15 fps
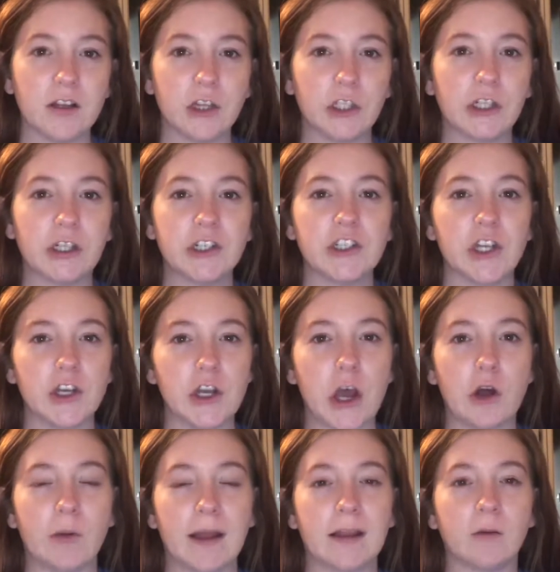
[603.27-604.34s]
of learn to
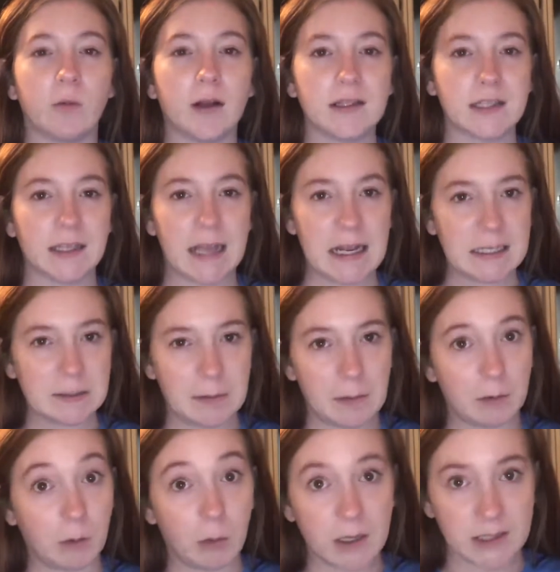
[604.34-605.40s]
know like what's a gas
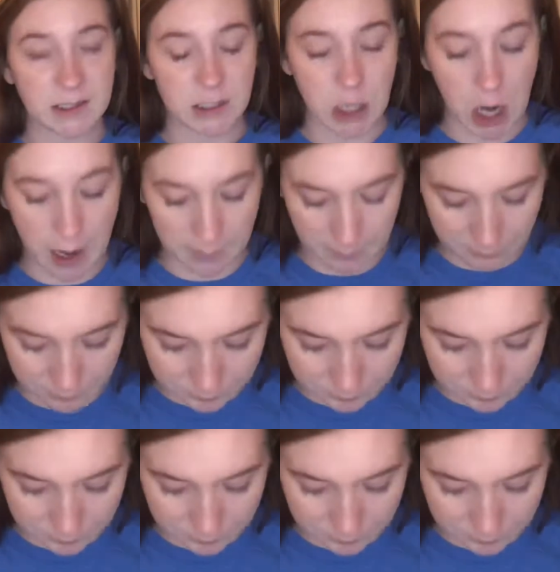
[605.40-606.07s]
bubble and what's not.